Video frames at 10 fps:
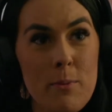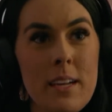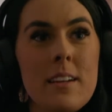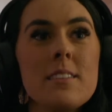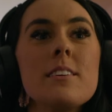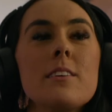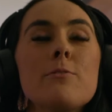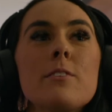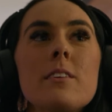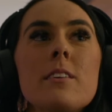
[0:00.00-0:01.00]
because I
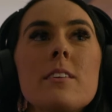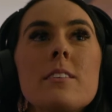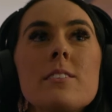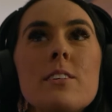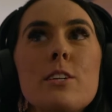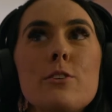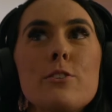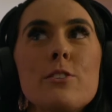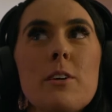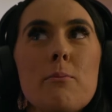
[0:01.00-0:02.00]
feel it is a huge
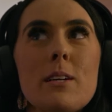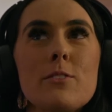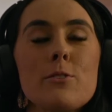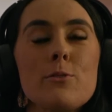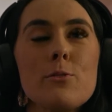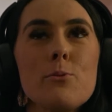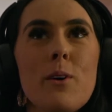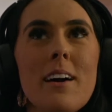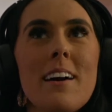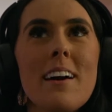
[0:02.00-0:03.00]
stepping stone to
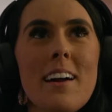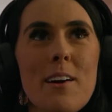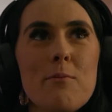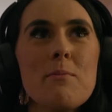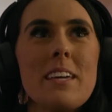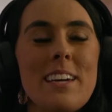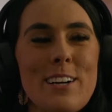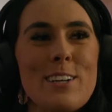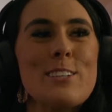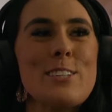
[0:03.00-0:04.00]
why I am
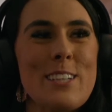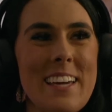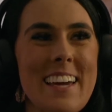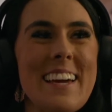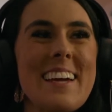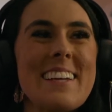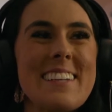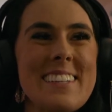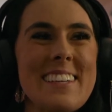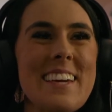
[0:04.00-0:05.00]
here today
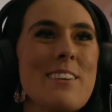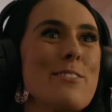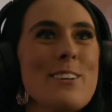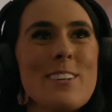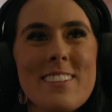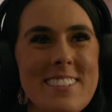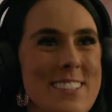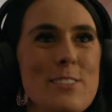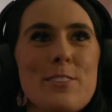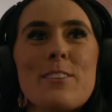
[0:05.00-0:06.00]
and able
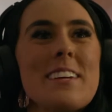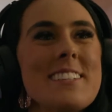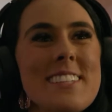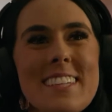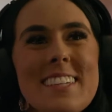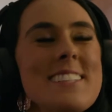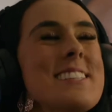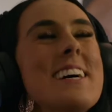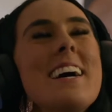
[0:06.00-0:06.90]
to do things like this.